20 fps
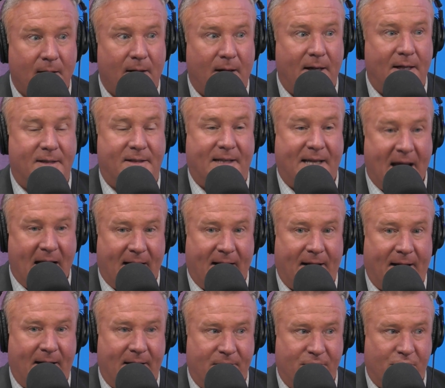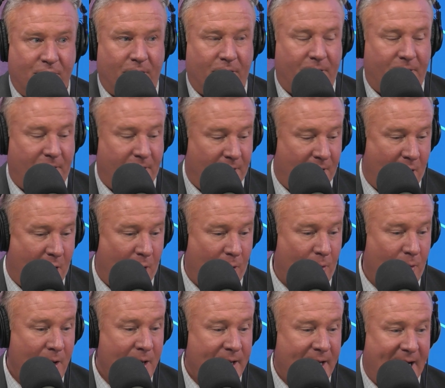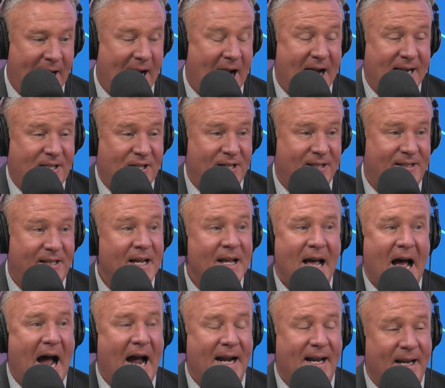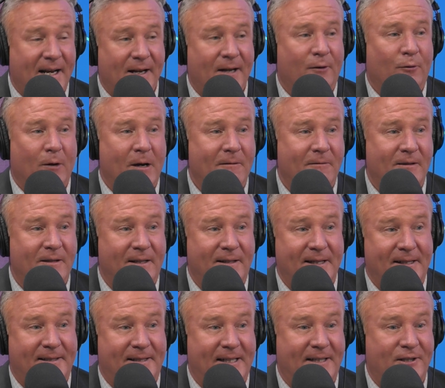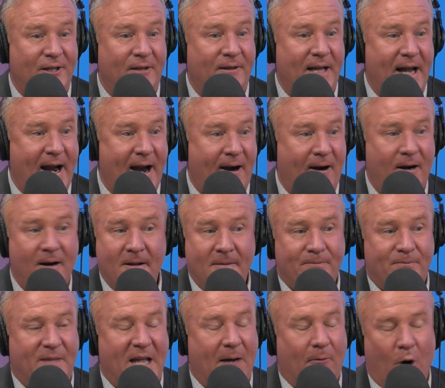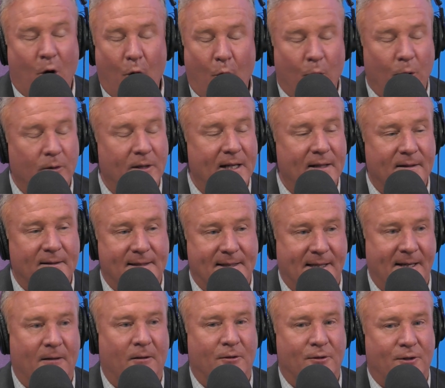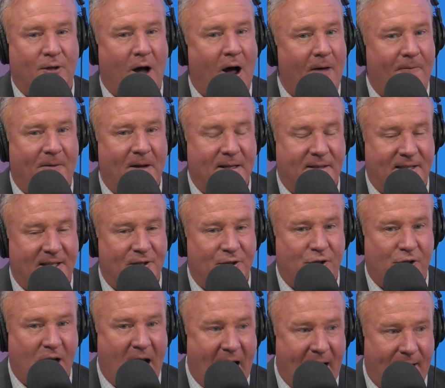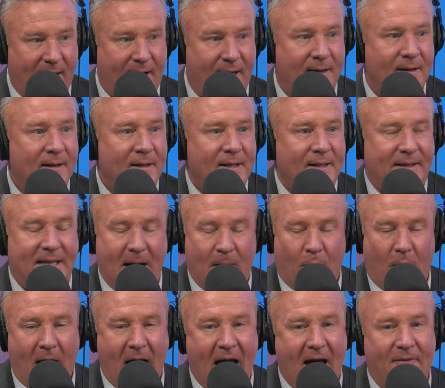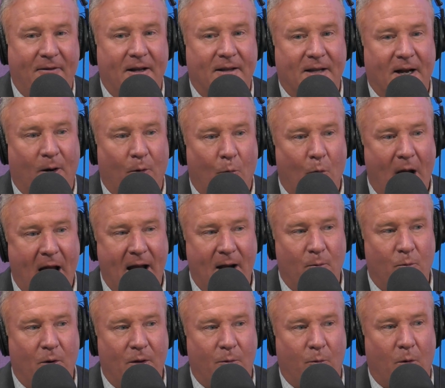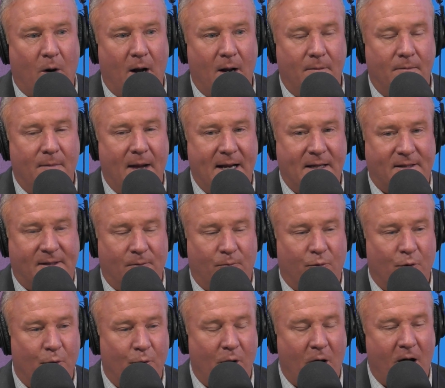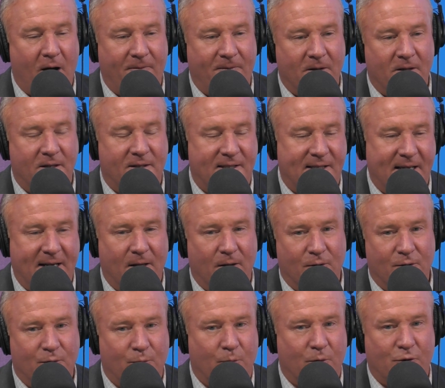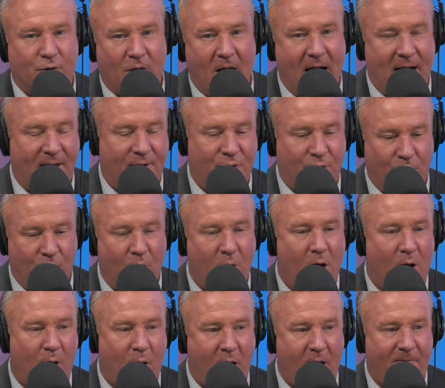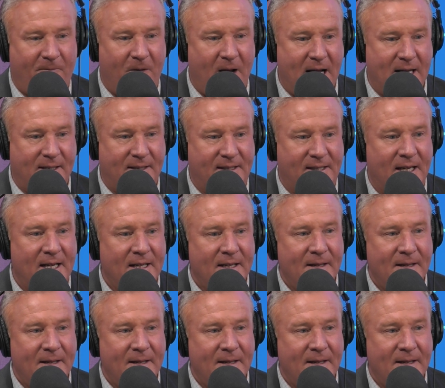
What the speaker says: is getting injured, you know? And I didn't agree with the decision there. They were holding the Steelers' offense in check. They were having their way with what Mason Rudolph and the Steelers were trying to do on offense.